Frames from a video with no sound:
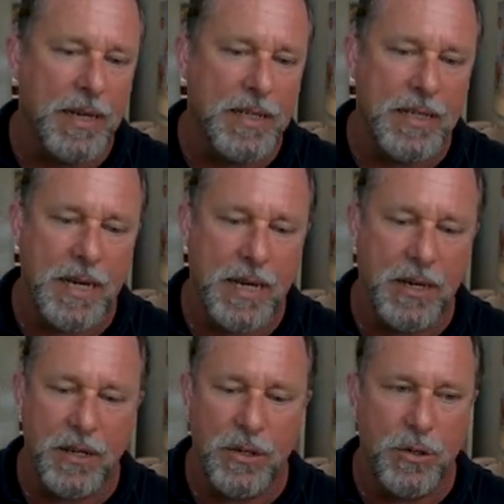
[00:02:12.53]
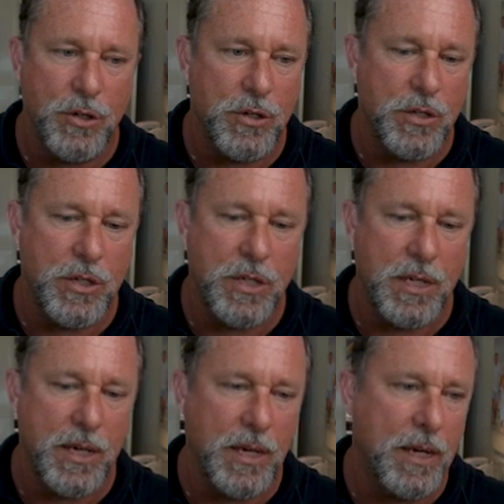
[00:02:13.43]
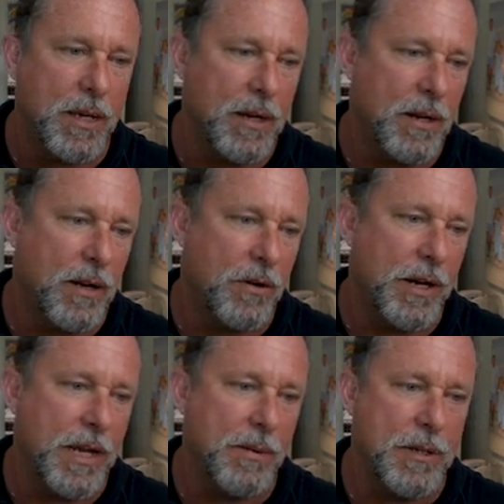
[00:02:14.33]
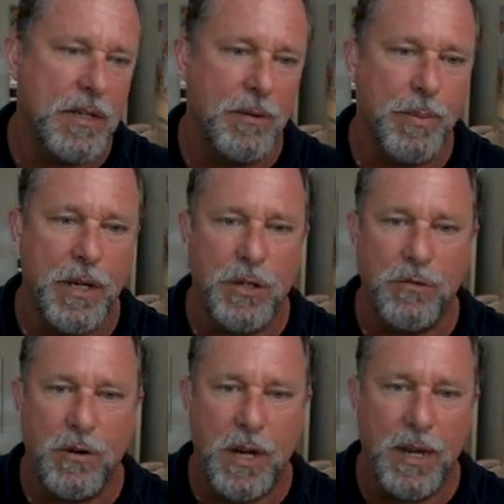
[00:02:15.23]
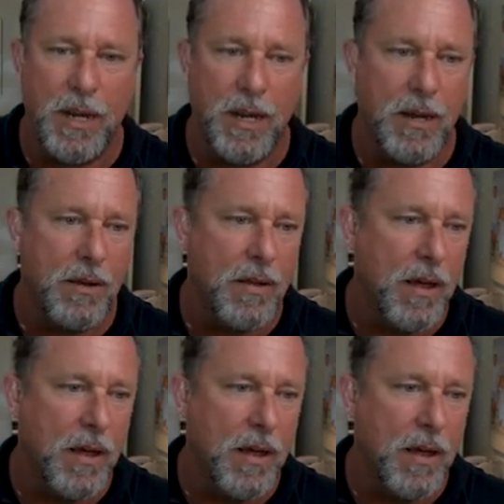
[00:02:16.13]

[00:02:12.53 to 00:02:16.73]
any second, you should see Laurie come into the picture right here.